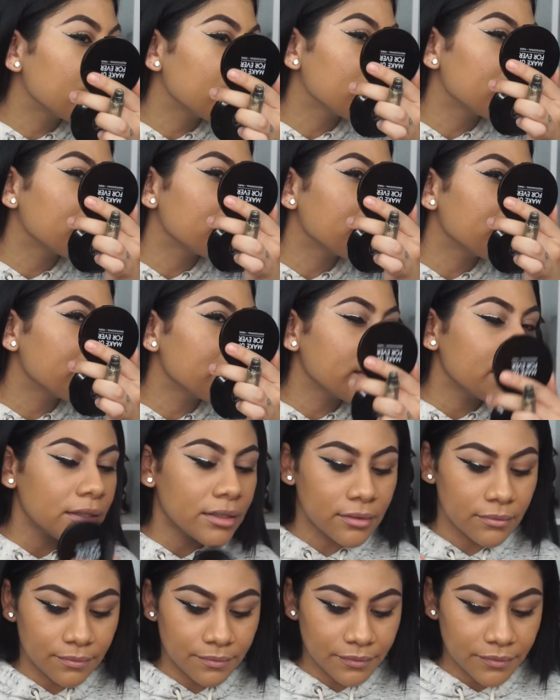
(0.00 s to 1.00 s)

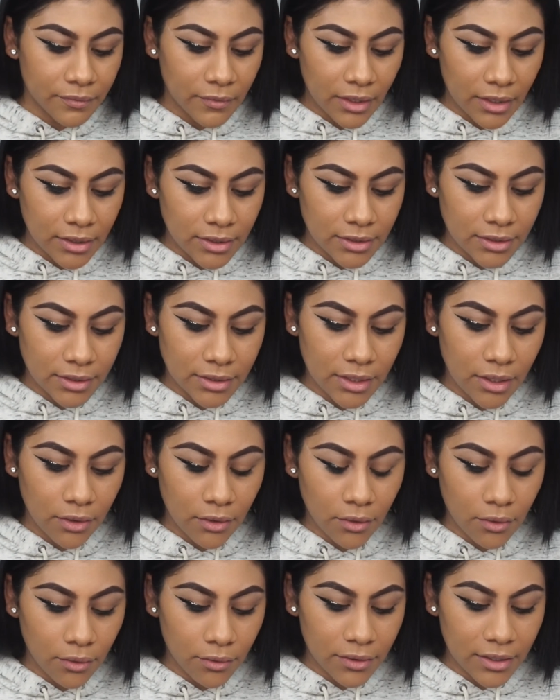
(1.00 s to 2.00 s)
Alright.
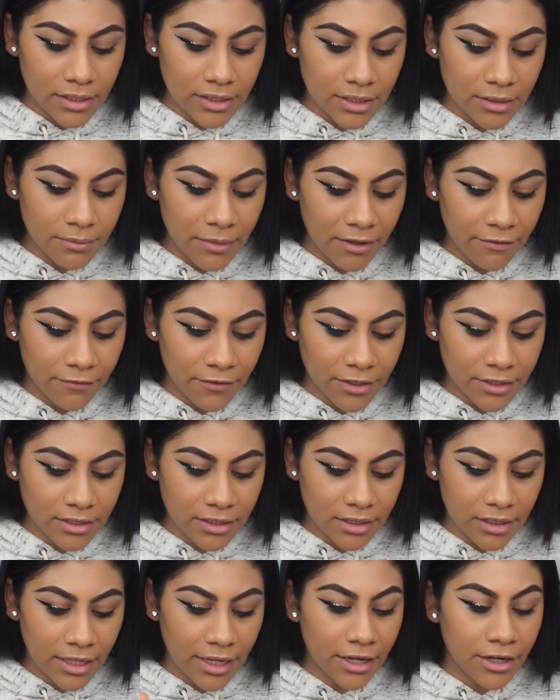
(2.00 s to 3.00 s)
So, this is my
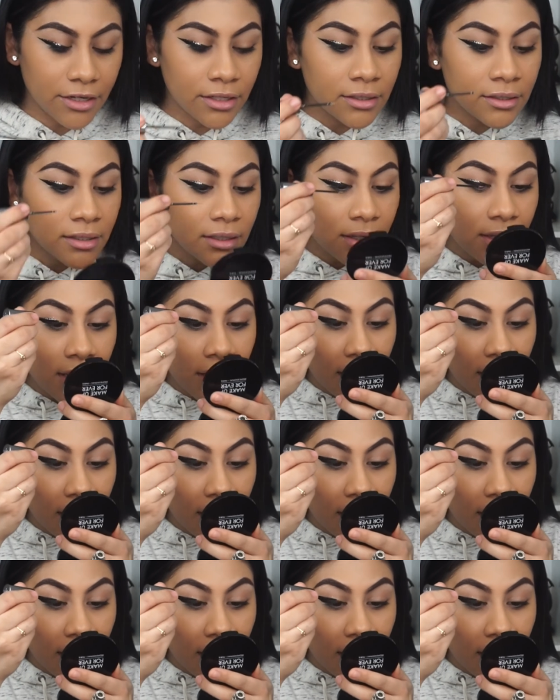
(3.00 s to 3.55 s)
first layer.